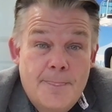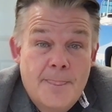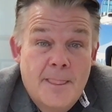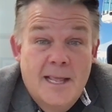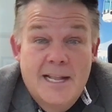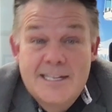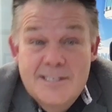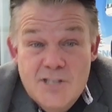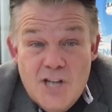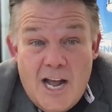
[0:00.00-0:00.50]

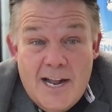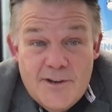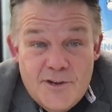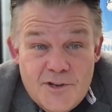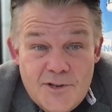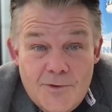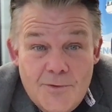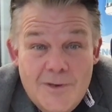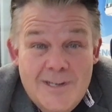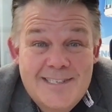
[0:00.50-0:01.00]
is not
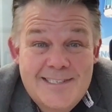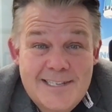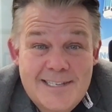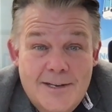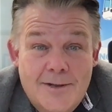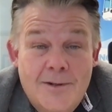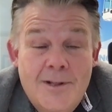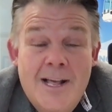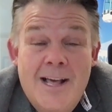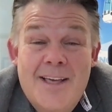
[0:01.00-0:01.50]
due
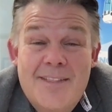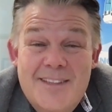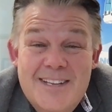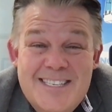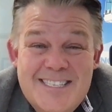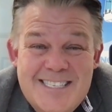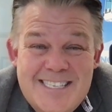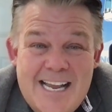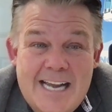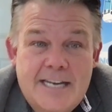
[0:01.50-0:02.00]
until the
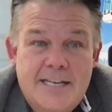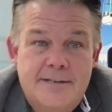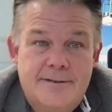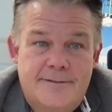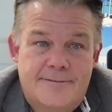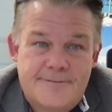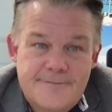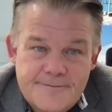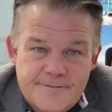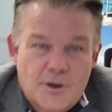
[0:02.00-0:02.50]
second
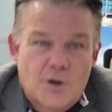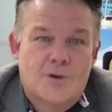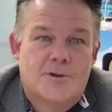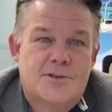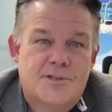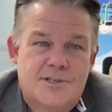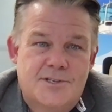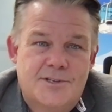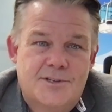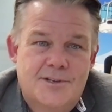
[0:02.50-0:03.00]

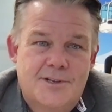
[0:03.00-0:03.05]
first